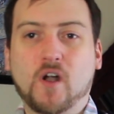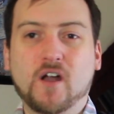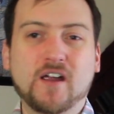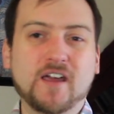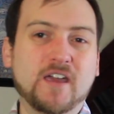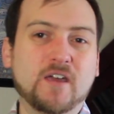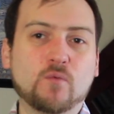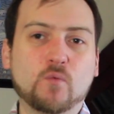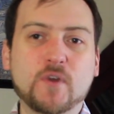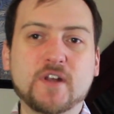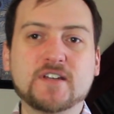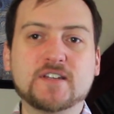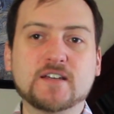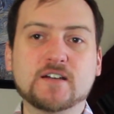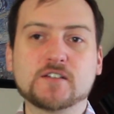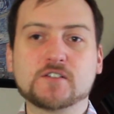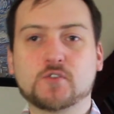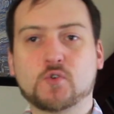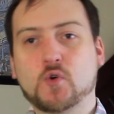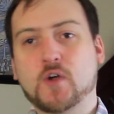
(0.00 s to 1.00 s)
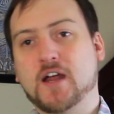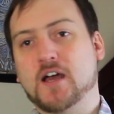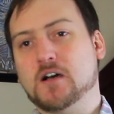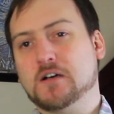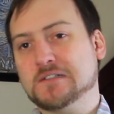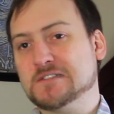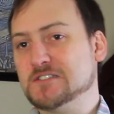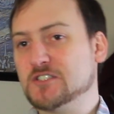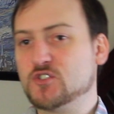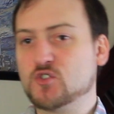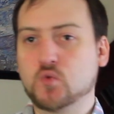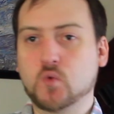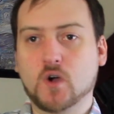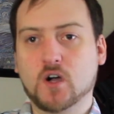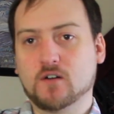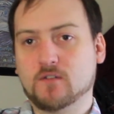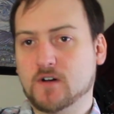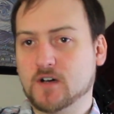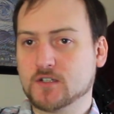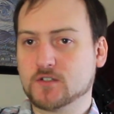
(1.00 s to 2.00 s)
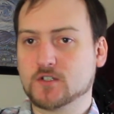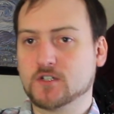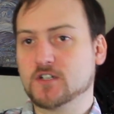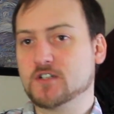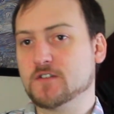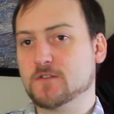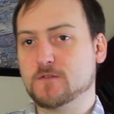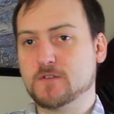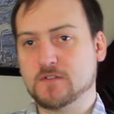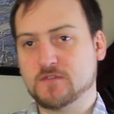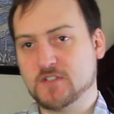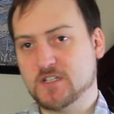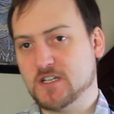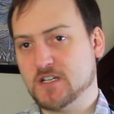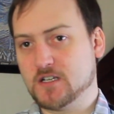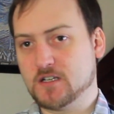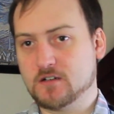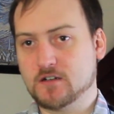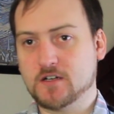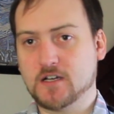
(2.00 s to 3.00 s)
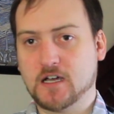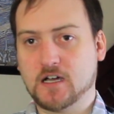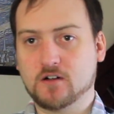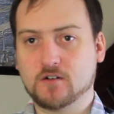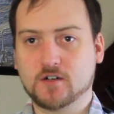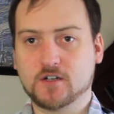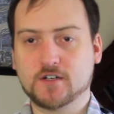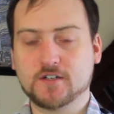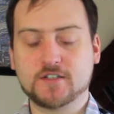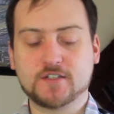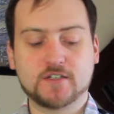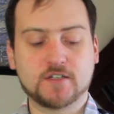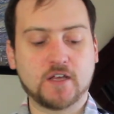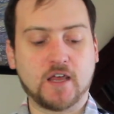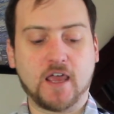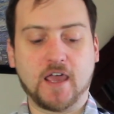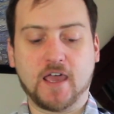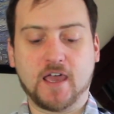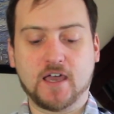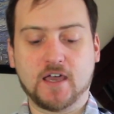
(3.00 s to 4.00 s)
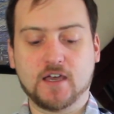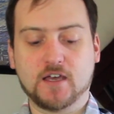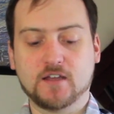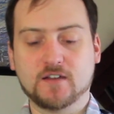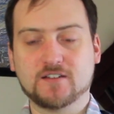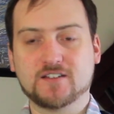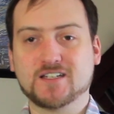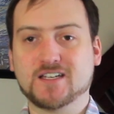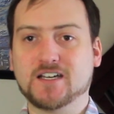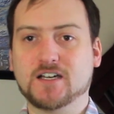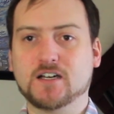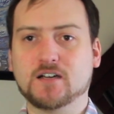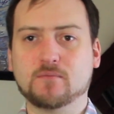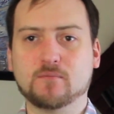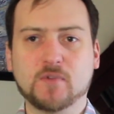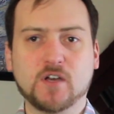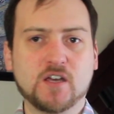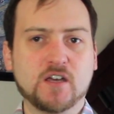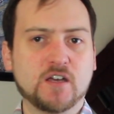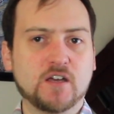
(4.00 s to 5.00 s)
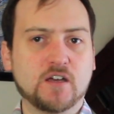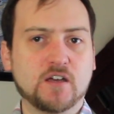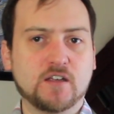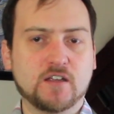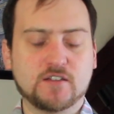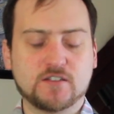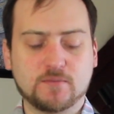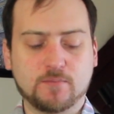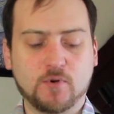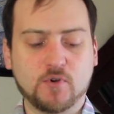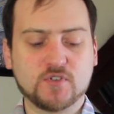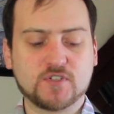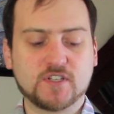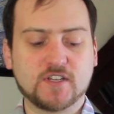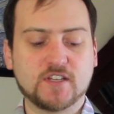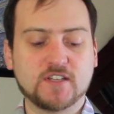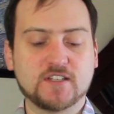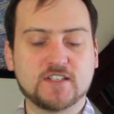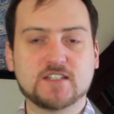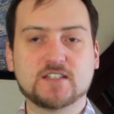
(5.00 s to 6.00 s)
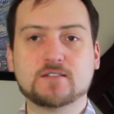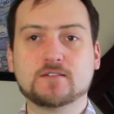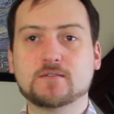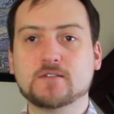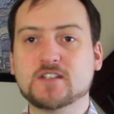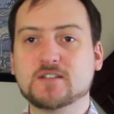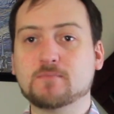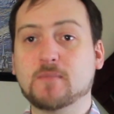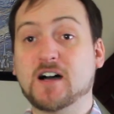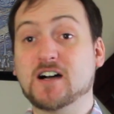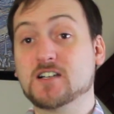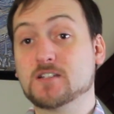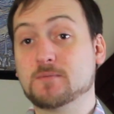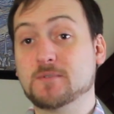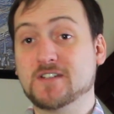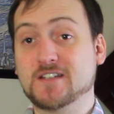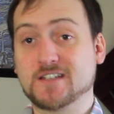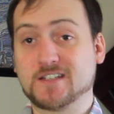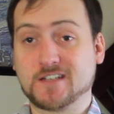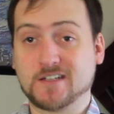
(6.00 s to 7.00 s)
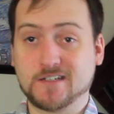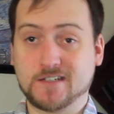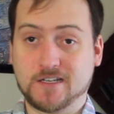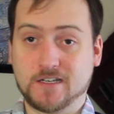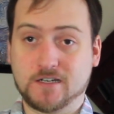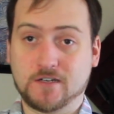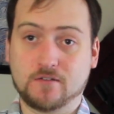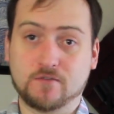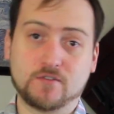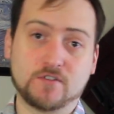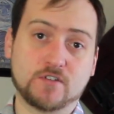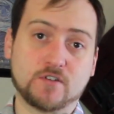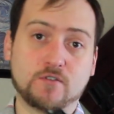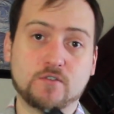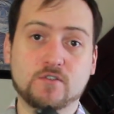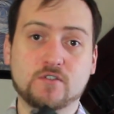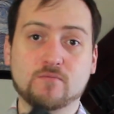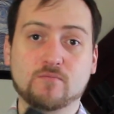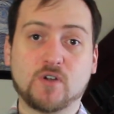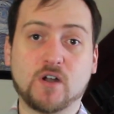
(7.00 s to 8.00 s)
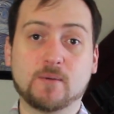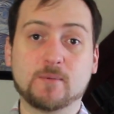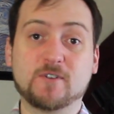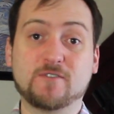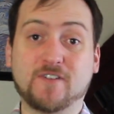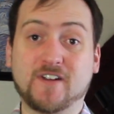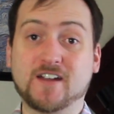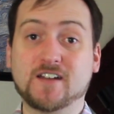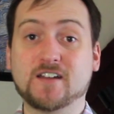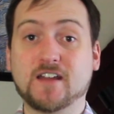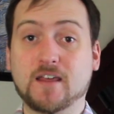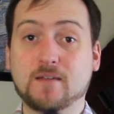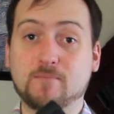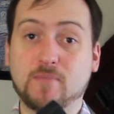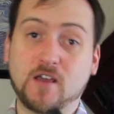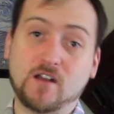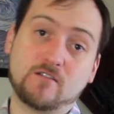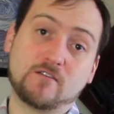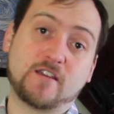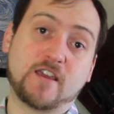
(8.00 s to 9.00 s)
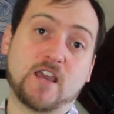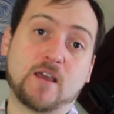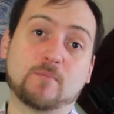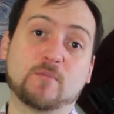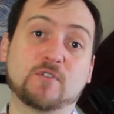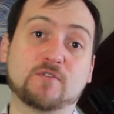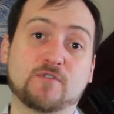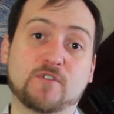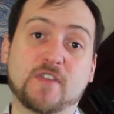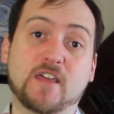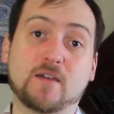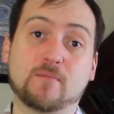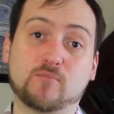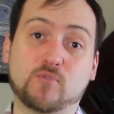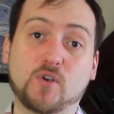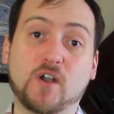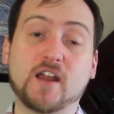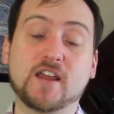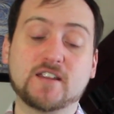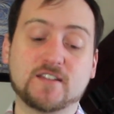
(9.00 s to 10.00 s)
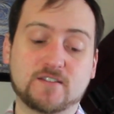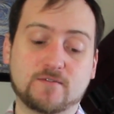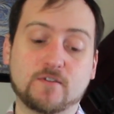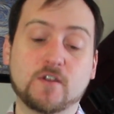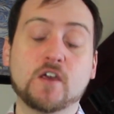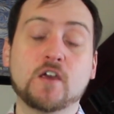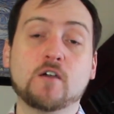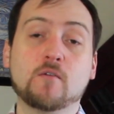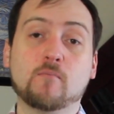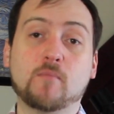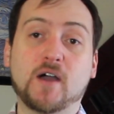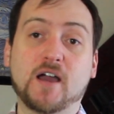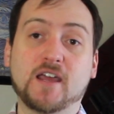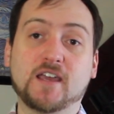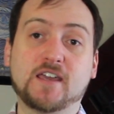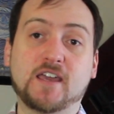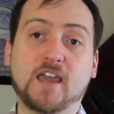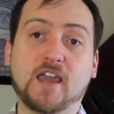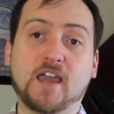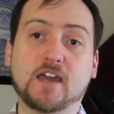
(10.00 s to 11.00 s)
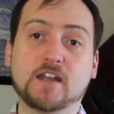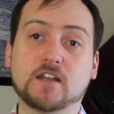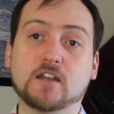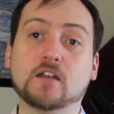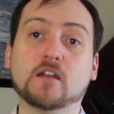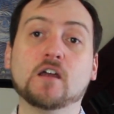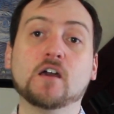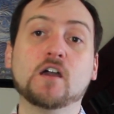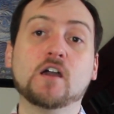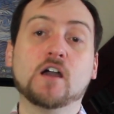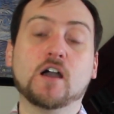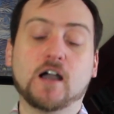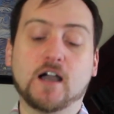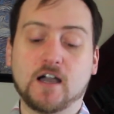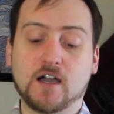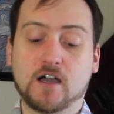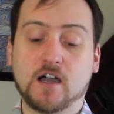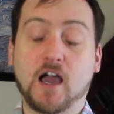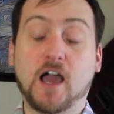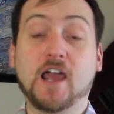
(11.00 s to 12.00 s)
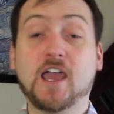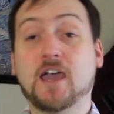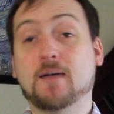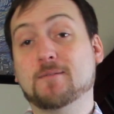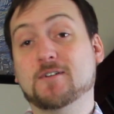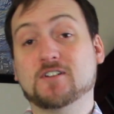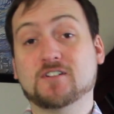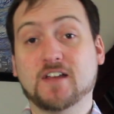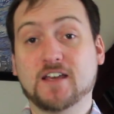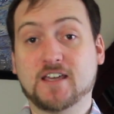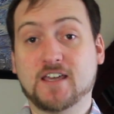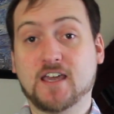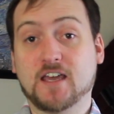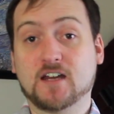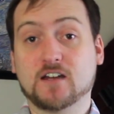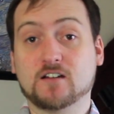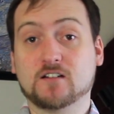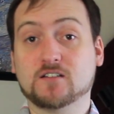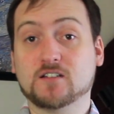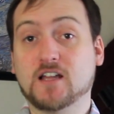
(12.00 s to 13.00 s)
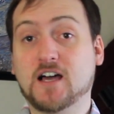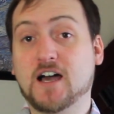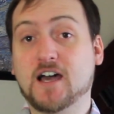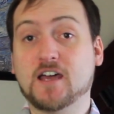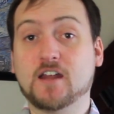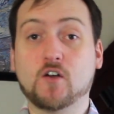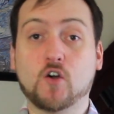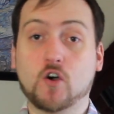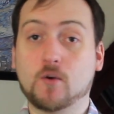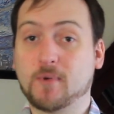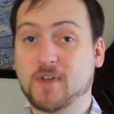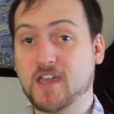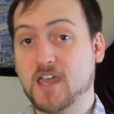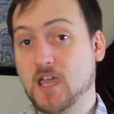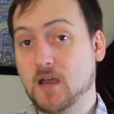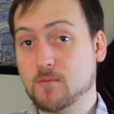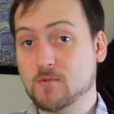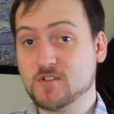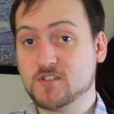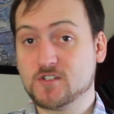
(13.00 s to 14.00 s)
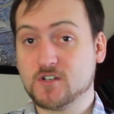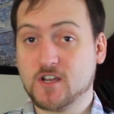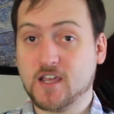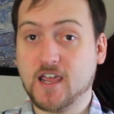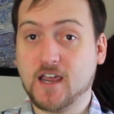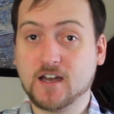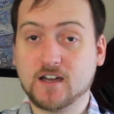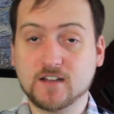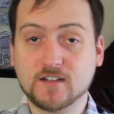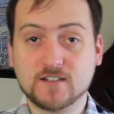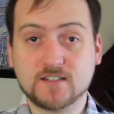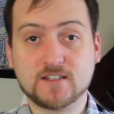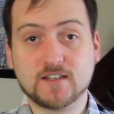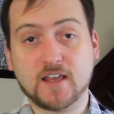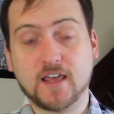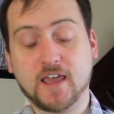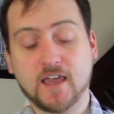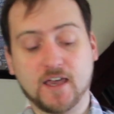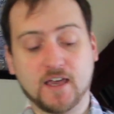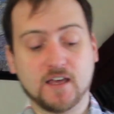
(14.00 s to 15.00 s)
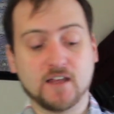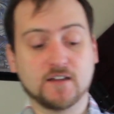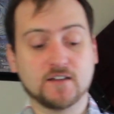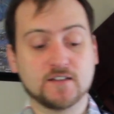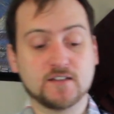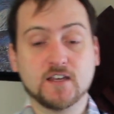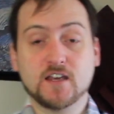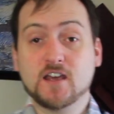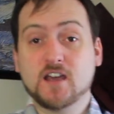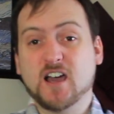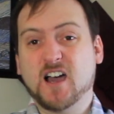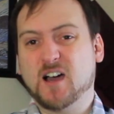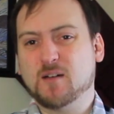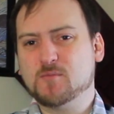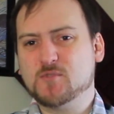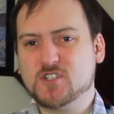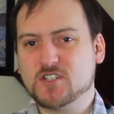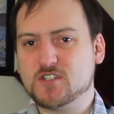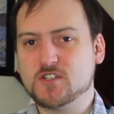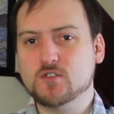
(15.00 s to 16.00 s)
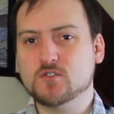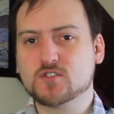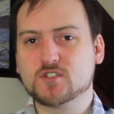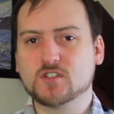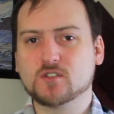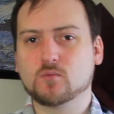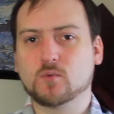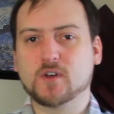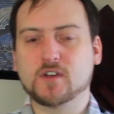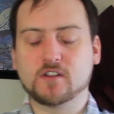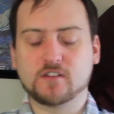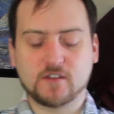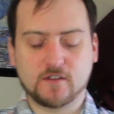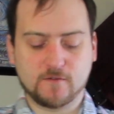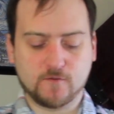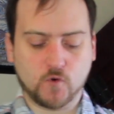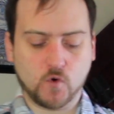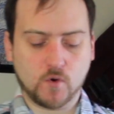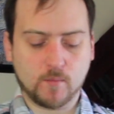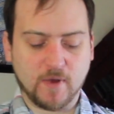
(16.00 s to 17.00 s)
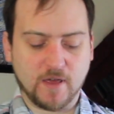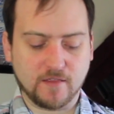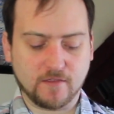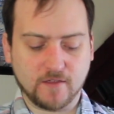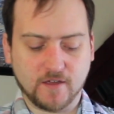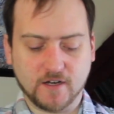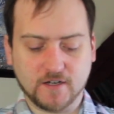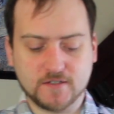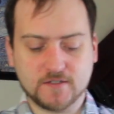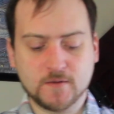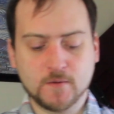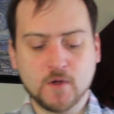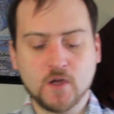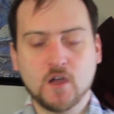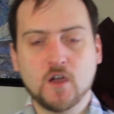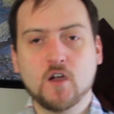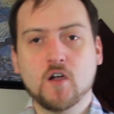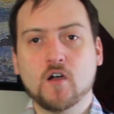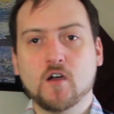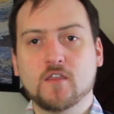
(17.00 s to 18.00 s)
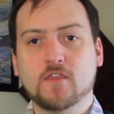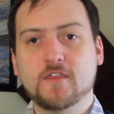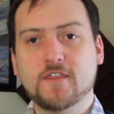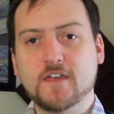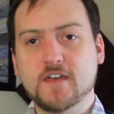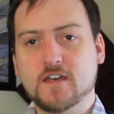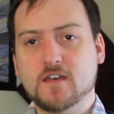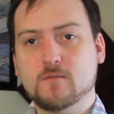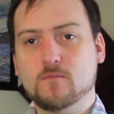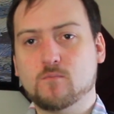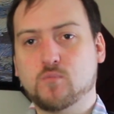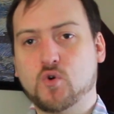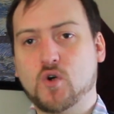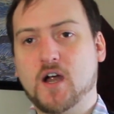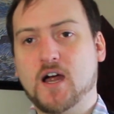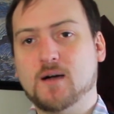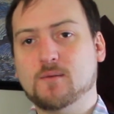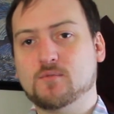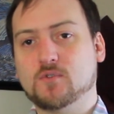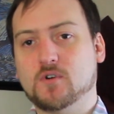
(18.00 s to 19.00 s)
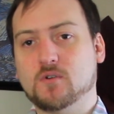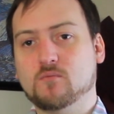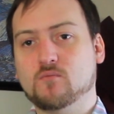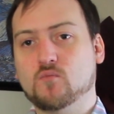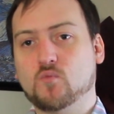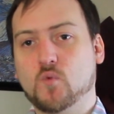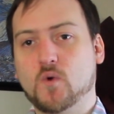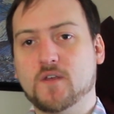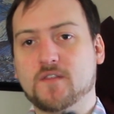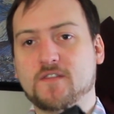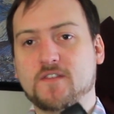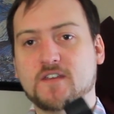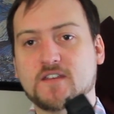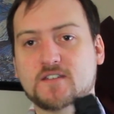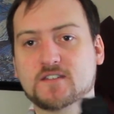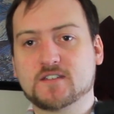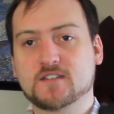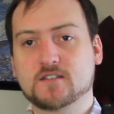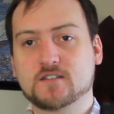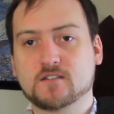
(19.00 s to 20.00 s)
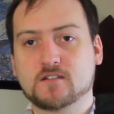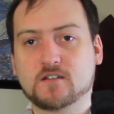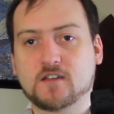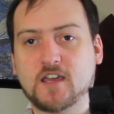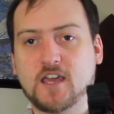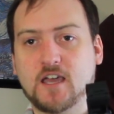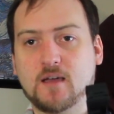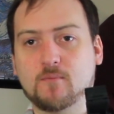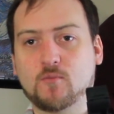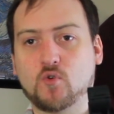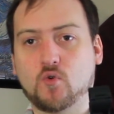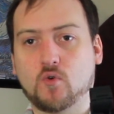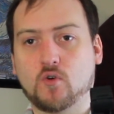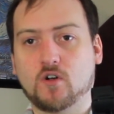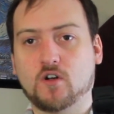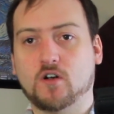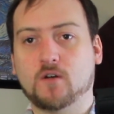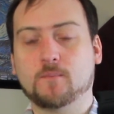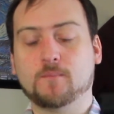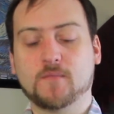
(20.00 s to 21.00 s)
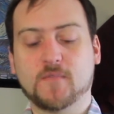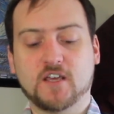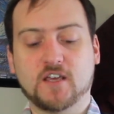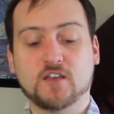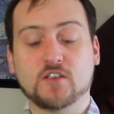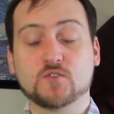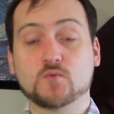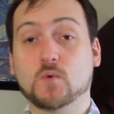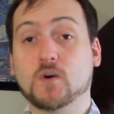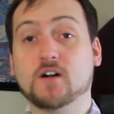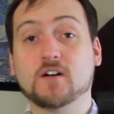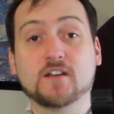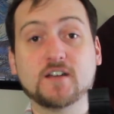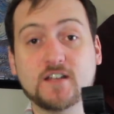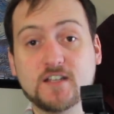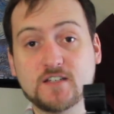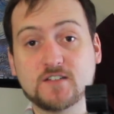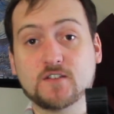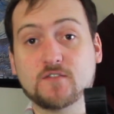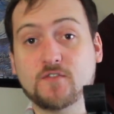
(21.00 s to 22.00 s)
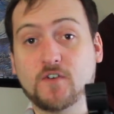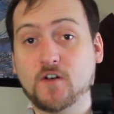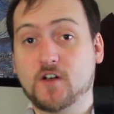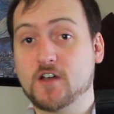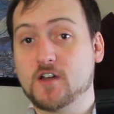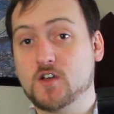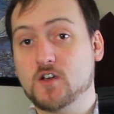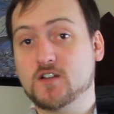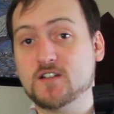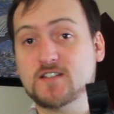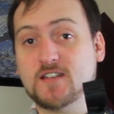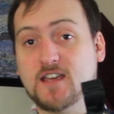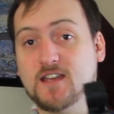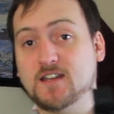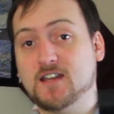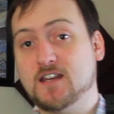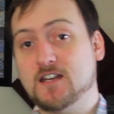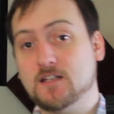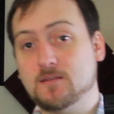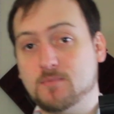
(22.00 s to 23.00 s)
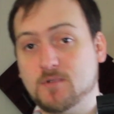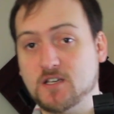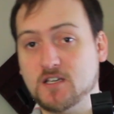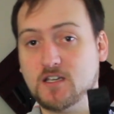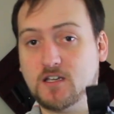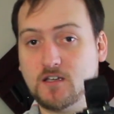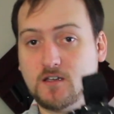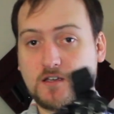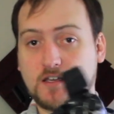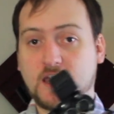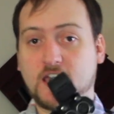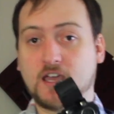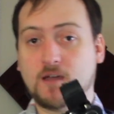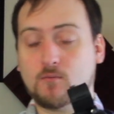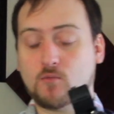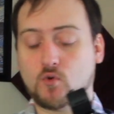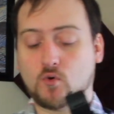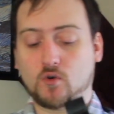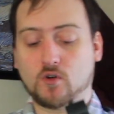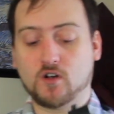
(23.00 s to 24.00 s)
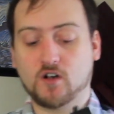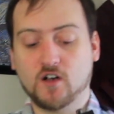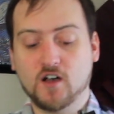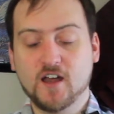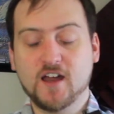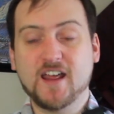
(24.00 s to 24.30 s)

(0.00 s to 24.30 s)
It retails around $1,200 to $1,500, and supposedly this model's been discontinued. So you can probably find a better camera for that price by Canon. I happen to like Canon a lot. All my cameras are Canons, and I'm just used to the way that they format things. The problem with this camcorder is, while it is a very good 1080p camcorder,